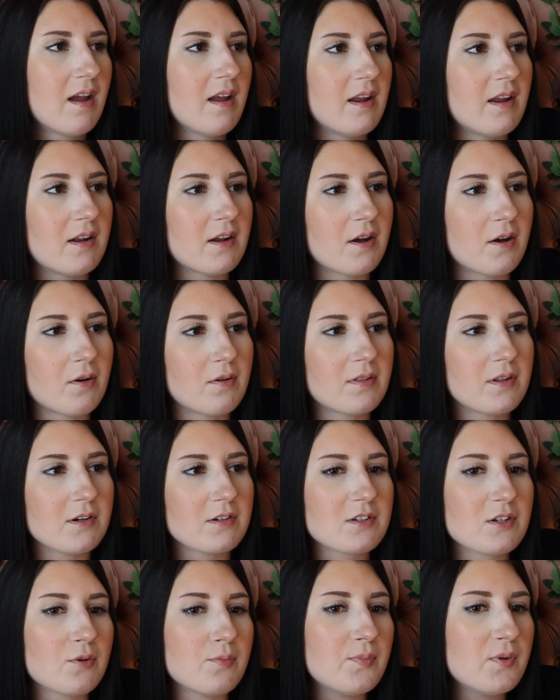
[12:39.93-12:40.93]
you know they're
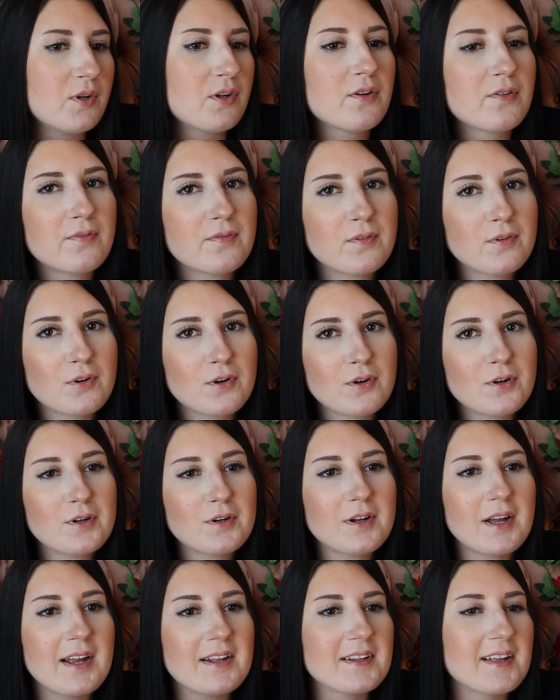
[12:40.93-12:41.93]
so
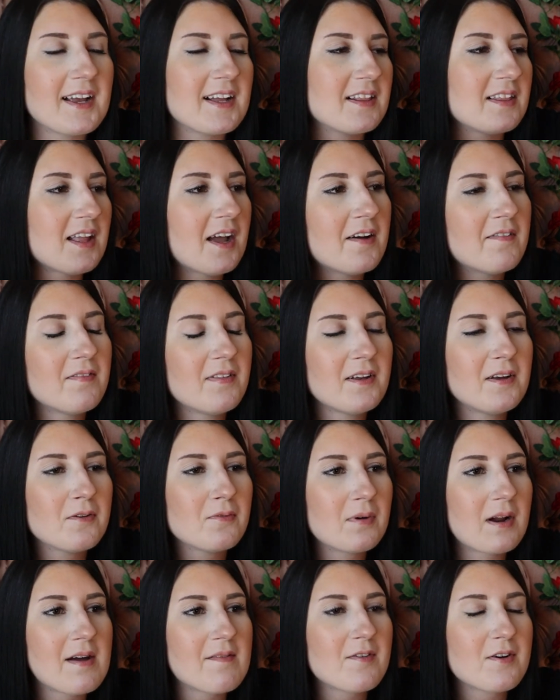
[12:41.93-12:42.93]
beautiful and like lovely or
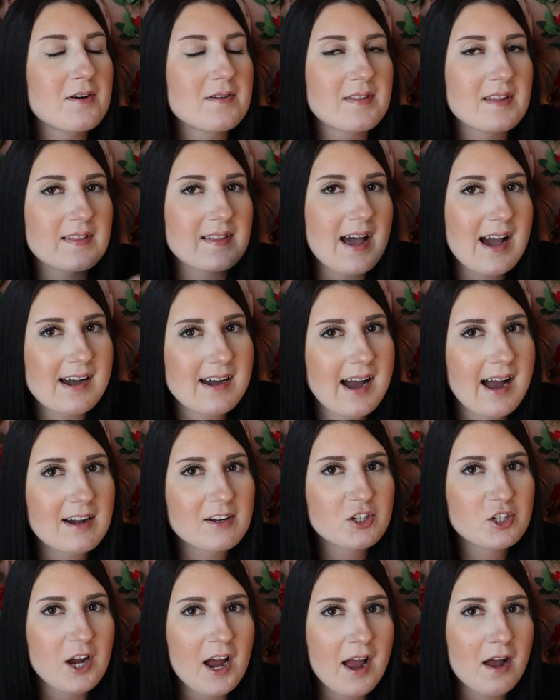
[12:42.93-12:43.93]
whatever then that
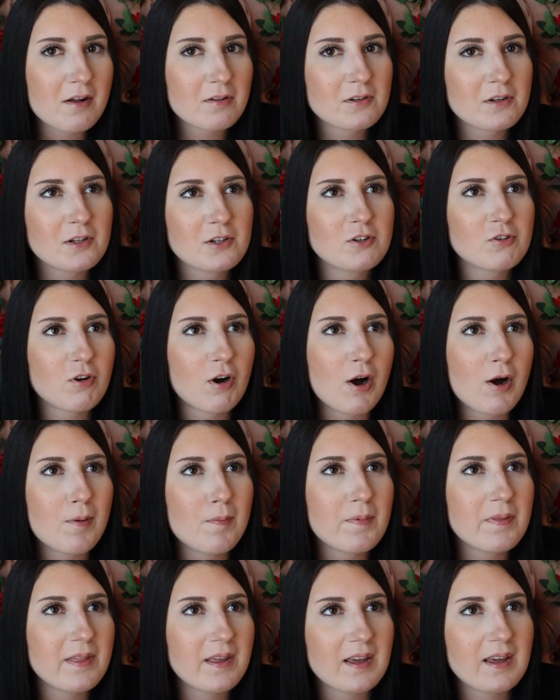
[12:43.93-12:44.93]
child could grow
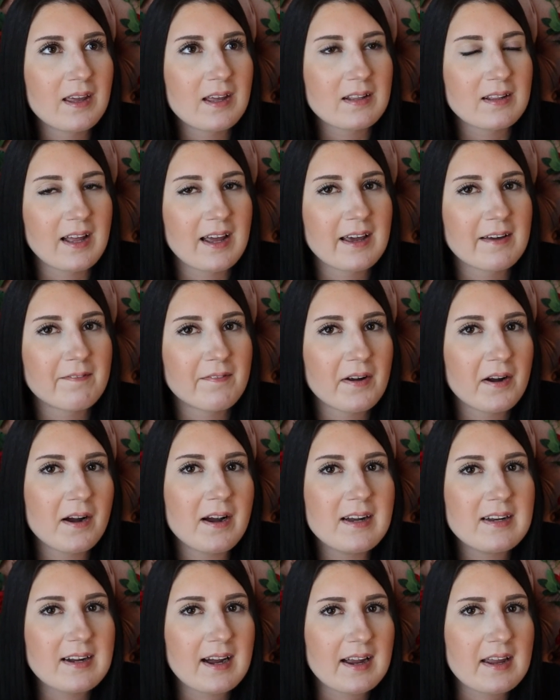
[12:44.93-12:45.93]
up thinking like
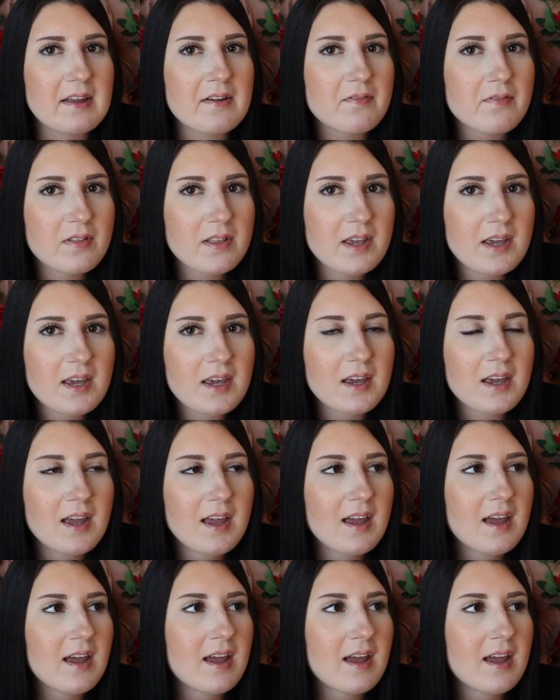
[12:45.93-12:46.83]
very naively